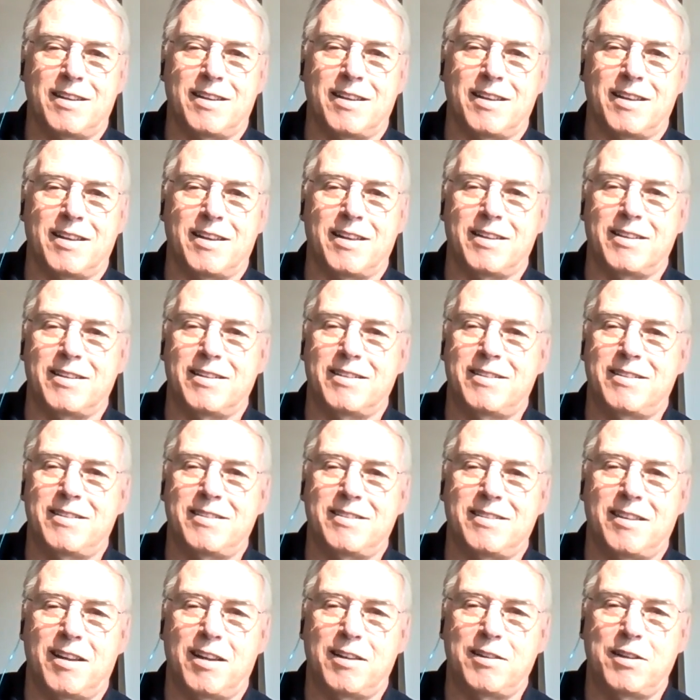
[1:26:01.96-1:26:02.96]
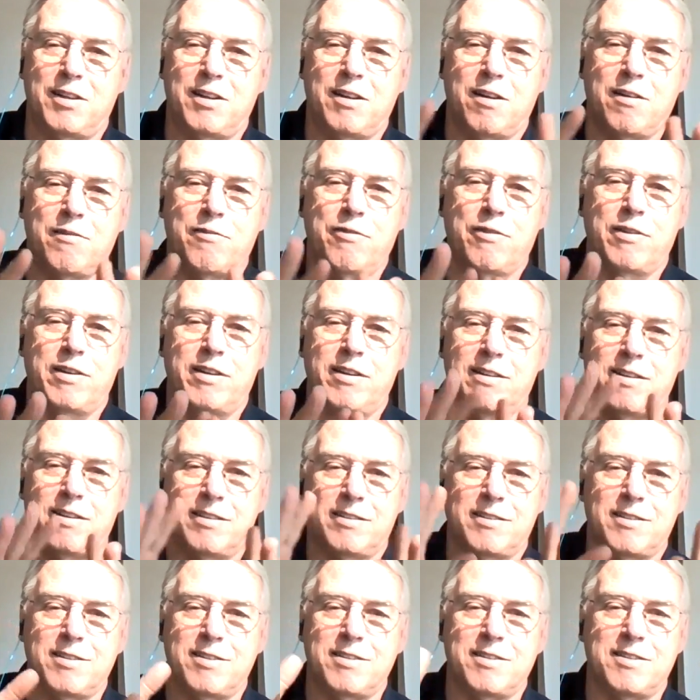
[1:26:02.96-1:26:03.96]
and uncovering
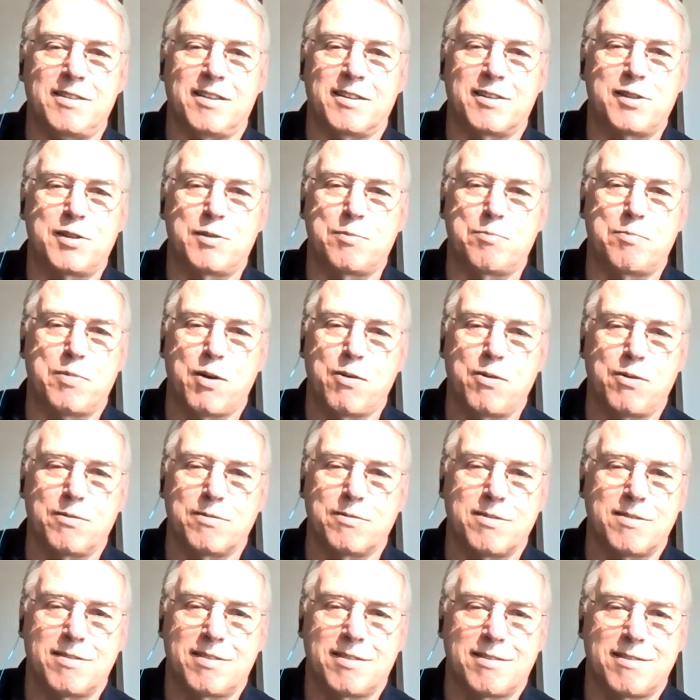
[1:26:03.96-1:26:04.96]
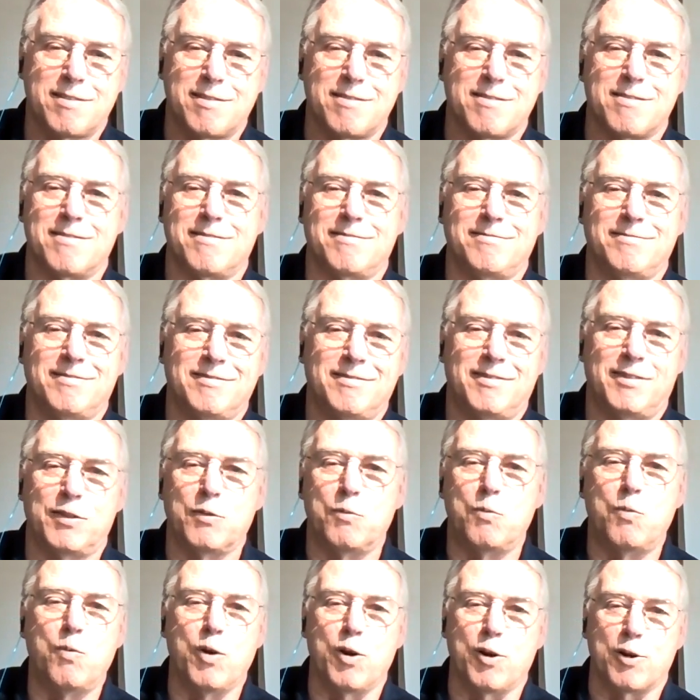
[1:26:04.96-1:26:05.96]
it to expose, the
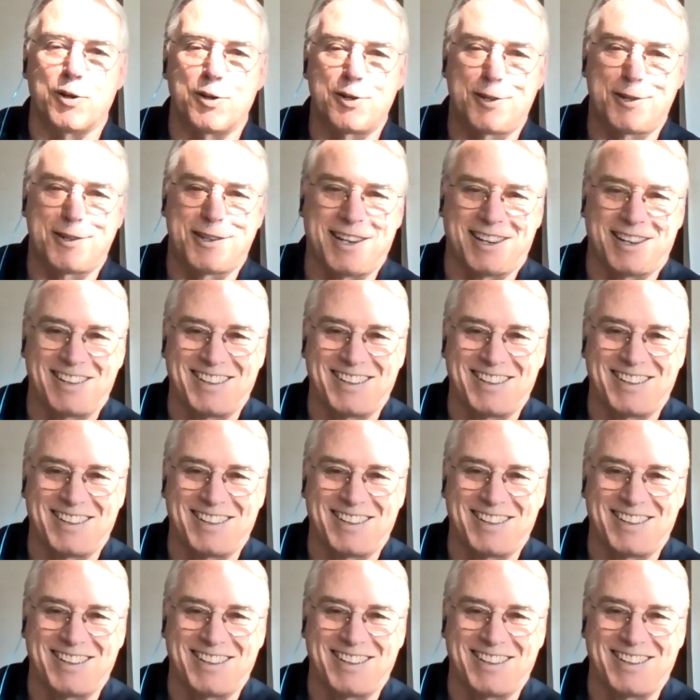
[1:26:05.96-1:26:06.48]
worst,